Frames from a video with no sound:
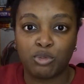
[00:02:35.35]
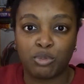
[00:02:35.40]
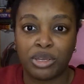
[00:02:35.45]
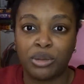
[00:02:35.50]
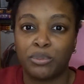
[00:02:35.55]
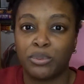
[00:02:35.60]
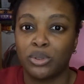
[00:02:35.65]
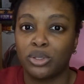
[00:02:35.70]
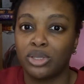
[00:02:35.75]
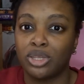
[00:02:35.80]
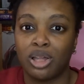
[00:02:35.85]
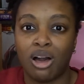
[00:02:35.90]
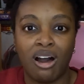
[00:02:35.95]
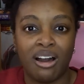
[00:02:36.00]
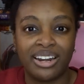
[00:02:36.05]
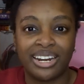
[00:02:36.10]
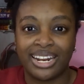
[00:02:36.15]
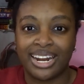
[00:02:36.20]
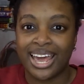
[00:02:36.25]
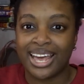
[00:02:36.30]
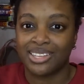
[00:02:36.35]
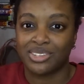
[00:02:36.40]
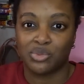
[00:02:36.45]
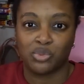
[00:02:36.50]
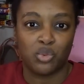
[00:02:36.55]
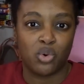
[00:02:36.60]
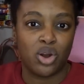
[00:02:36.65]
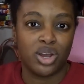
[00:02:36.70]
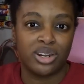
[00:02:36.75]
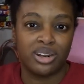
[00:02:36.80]
People laud it as
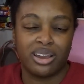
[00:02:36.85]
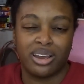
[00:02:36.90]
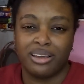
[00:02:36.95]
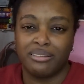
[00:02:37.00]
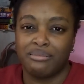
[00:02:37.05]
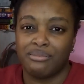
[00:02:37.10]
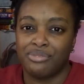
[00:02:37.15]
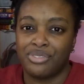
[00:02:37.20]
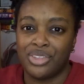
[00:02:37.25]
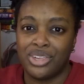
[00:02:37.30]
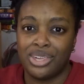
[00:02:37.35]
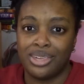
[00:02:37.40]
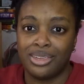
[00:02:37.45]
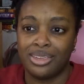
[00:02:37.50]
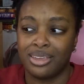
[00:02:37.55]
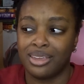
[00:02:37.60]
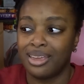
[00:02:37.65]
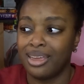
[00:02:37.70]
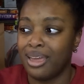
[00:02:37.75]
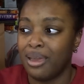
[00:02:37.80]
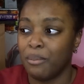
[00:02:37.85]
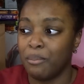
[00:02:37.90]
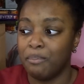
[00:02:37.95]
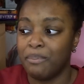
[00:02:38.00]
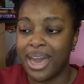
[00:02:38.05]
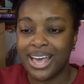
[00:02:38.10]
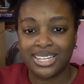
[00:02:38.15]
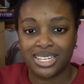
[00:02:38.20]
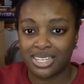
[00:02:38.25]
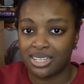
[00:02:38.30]
one of the
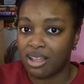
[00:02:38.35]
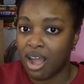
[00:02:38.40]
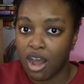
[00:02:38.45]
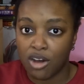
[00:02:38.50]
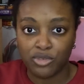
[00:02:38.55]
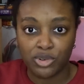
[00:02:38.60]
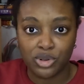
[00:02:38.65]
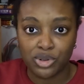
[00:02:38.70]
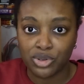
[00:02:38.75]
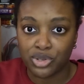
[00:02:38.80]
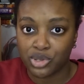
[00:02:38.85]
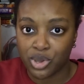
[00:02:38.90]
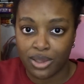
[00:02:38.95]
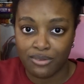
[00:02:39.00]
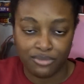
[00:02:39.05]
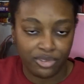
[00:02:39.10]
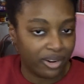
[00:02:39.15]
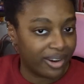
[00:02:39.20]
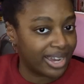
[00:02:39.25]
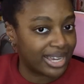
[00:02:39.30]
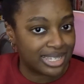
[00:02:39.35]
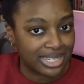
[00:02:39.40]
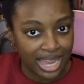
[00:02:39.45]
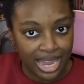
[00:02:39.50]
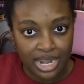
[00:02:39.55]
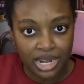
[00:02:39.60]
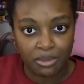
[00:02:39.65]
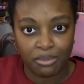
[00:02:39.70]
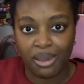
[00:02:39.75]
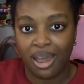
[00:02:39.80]
best novels, so I'm very
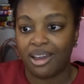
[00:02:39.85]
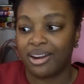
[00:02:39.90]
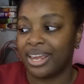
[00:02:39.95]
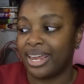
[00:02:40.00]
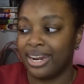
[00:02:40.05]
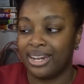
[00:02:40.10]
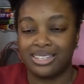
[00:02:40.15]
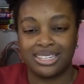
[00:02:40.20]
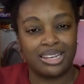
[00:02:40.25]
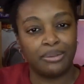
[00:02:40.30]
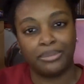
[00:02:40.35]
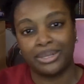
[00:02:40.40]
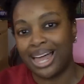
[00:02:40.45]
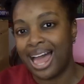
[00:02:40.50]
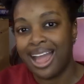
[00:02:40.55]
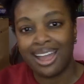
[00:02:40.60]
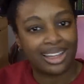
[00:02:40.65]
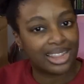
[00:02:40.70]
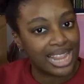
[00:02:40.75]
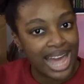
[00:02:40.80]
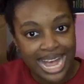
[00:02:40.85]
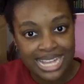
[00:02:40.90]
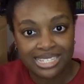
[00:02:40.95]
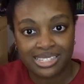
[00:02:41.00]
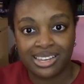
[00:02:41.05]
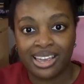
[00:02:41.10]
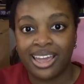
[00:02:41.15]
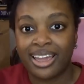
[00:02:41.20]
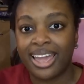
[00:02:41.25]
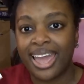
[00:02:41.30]
excited about it. It is a black
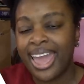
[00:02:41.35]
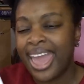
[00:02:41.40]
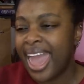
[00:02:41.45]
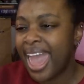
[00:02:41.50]
classic.